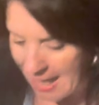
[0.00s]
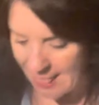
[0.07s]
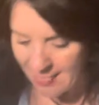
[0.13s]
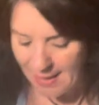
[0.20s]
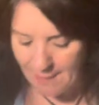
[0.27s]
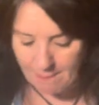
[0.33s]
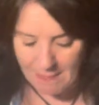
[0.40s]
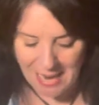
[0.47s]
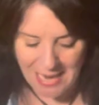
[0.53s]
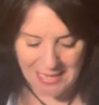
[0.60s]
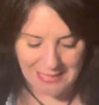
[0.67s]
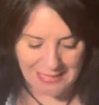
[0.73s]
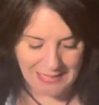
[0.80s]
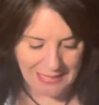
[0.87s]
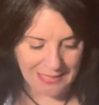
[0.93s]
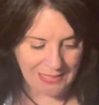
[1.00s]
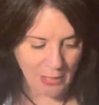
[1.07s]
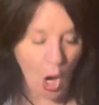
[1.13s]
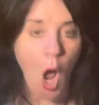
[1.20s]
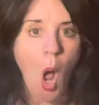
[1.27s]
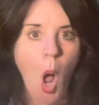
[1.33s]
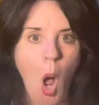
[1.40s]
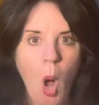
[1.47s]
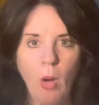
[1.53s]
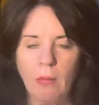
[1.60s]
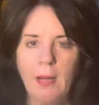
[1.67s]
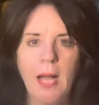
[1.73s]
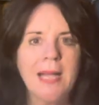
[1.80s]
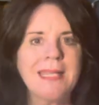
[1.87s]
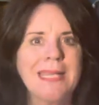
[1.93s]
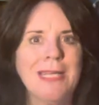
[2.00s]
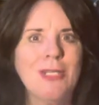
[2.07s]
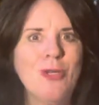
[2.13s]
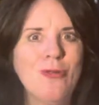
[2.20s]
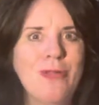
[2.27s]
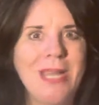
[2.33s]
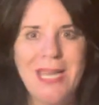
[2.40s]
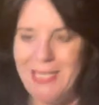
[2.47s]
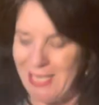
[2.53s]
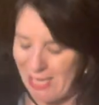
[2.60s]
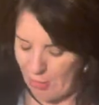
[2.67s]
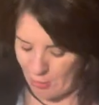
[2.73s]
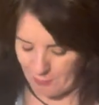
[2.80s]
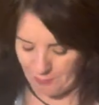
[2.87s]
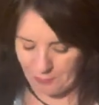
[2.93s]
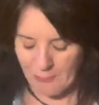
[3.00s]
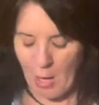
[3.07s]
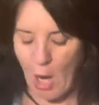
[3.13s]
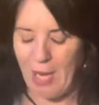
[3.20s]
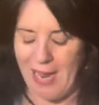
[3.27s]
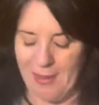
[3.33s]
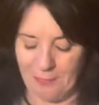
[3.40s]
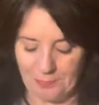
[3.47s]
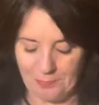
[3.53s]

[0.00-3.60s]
that my sister, oh, I see two things here. Okay.